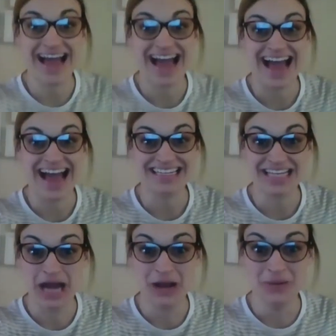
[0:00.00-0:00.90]
add,
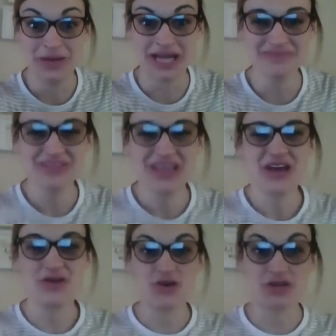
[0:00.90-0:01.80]
hello again,
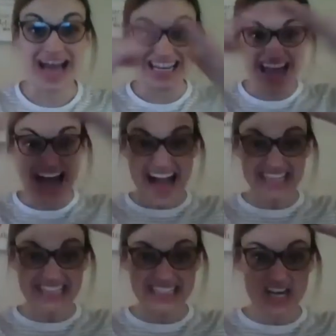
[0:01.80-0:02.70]
you could add a
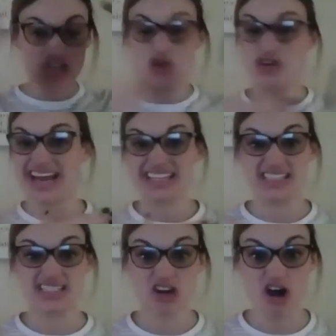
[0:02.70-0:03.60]
hat, you could add a
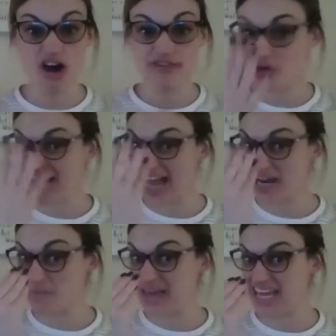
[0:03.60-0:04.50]
scarf, you could add
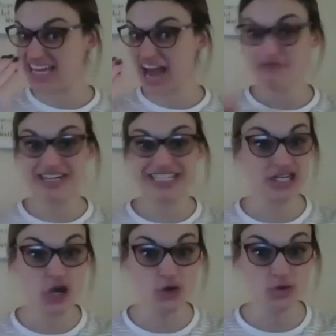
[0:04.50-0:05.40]
a big carroty
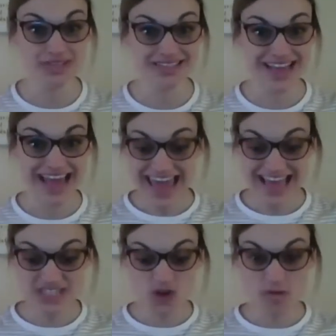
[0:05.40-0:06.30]
nose.
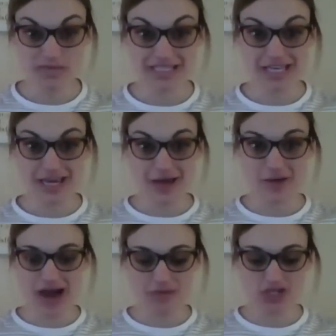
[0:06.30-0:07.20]
It's up to you.
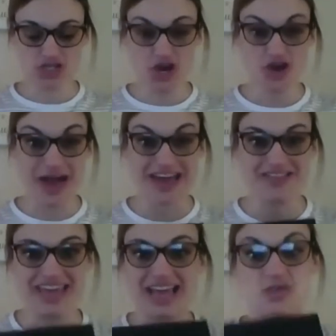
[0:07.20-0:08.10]
I will show you at
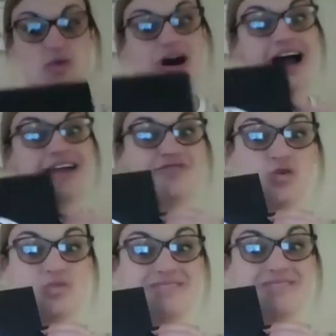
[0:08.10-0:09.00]
the end what I've
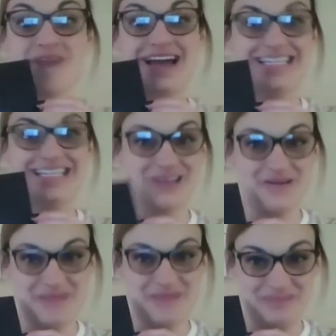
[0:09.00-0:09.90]
done with my
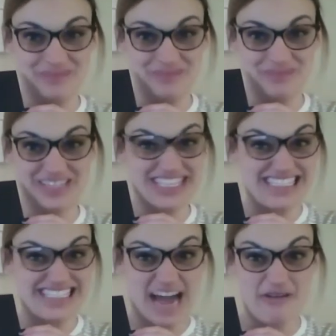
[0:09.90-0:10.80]
snowman to
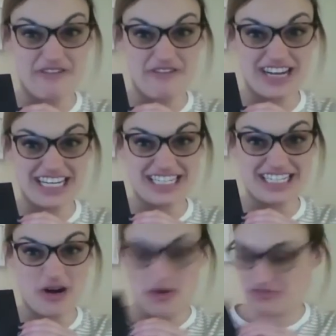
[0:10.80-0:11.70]
see how I finished it
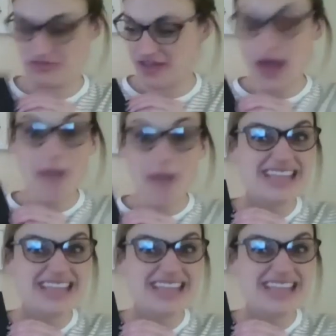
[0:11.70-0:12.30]
off. But